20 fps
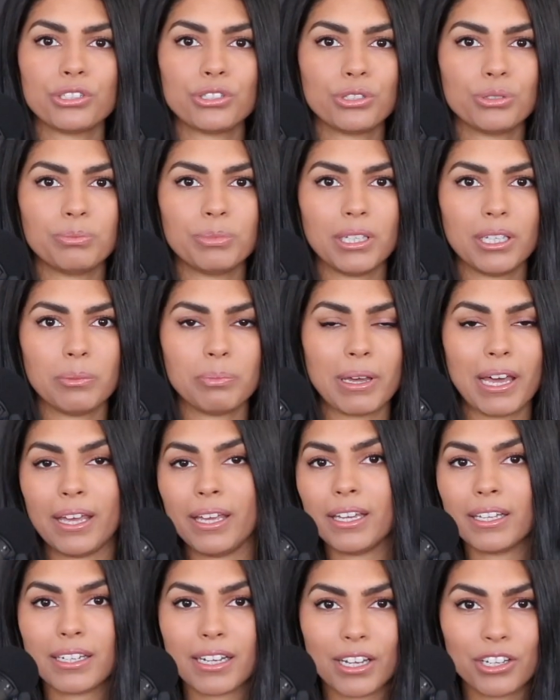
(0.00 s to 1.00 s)
to be paying
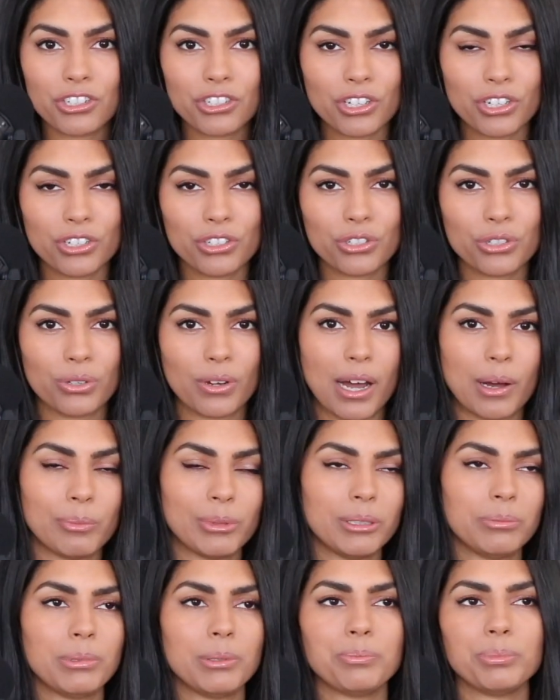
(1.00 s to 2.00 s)
attention to how
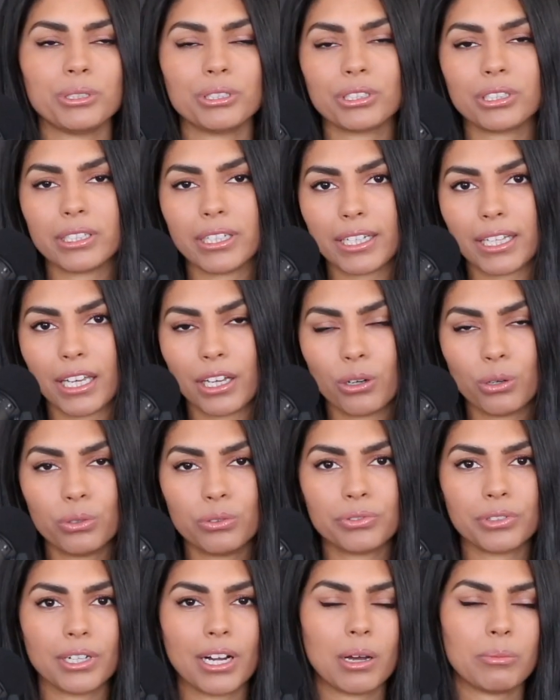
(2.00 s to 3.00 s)
many people are clicking
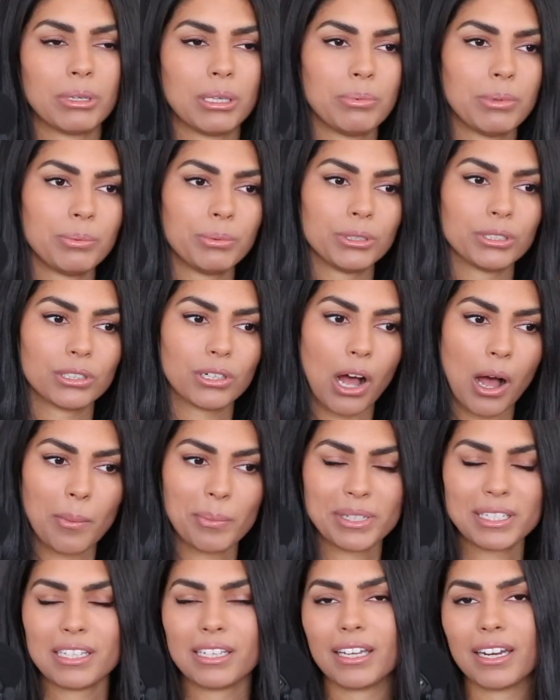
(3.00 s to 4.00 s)
over, how many people are
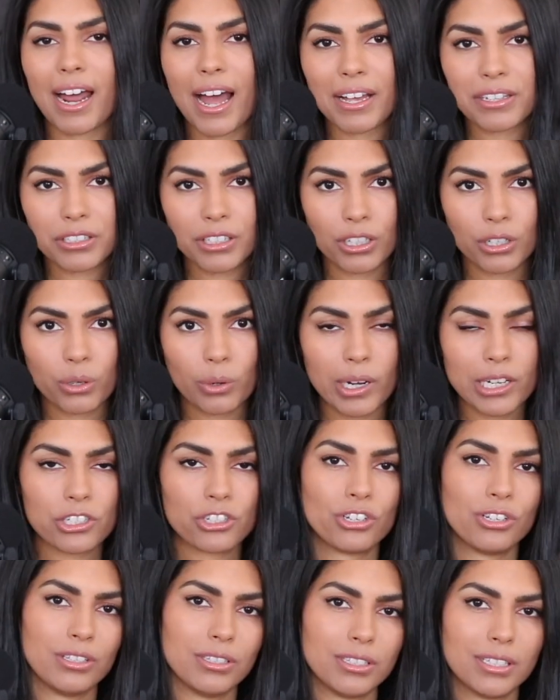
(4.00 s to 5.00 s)
commenting and asking
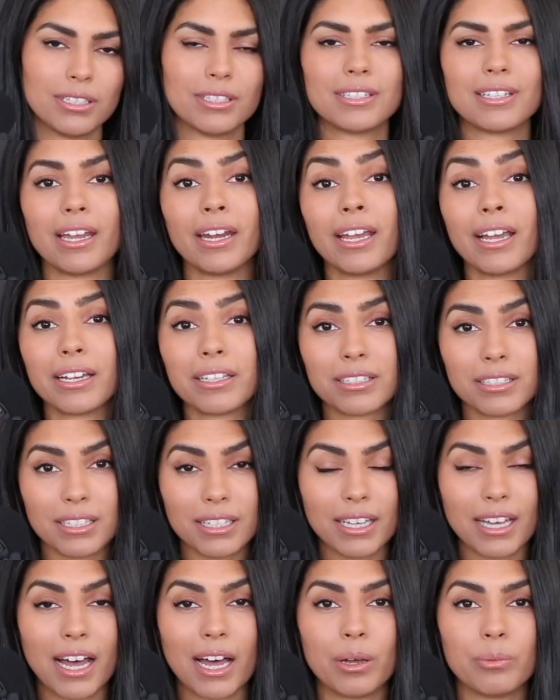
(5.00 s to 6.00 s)
questions and sending us
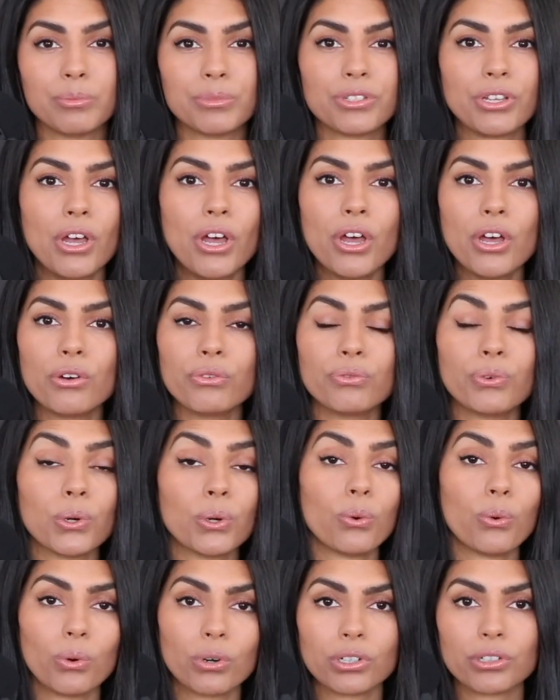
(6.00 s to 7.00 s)
D Ms for
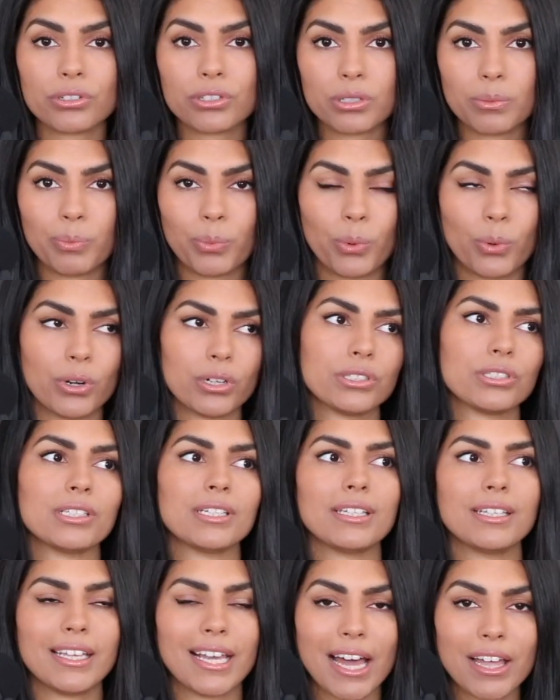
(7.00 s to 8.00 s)
order support to
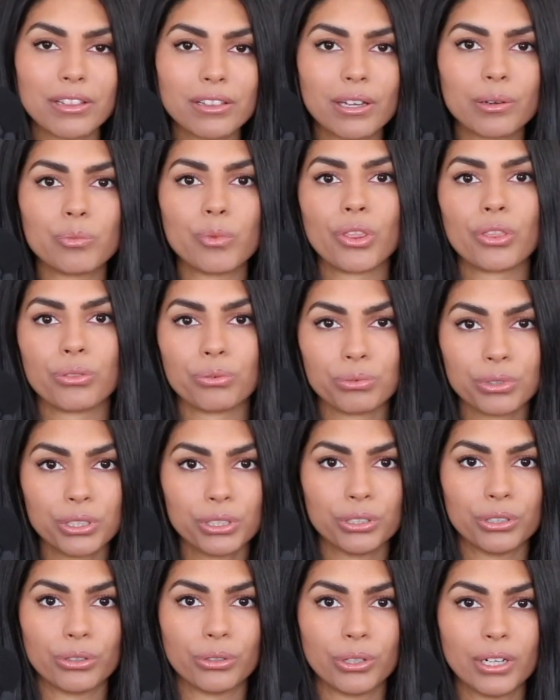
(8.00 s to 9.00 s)
get them
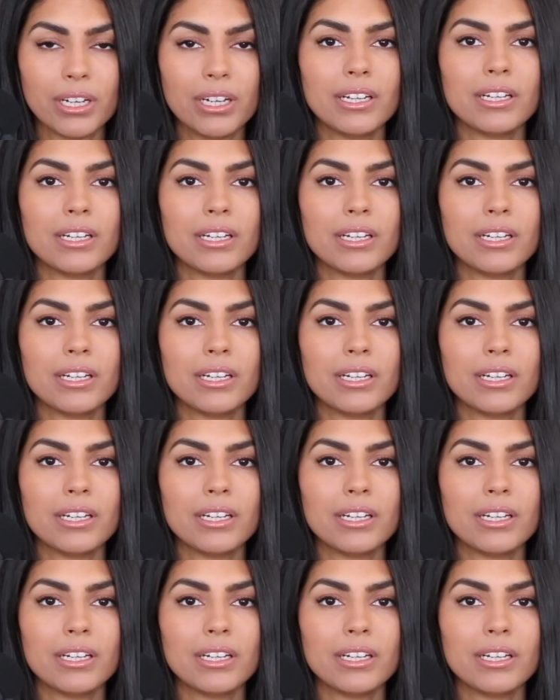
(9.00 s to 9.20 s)
through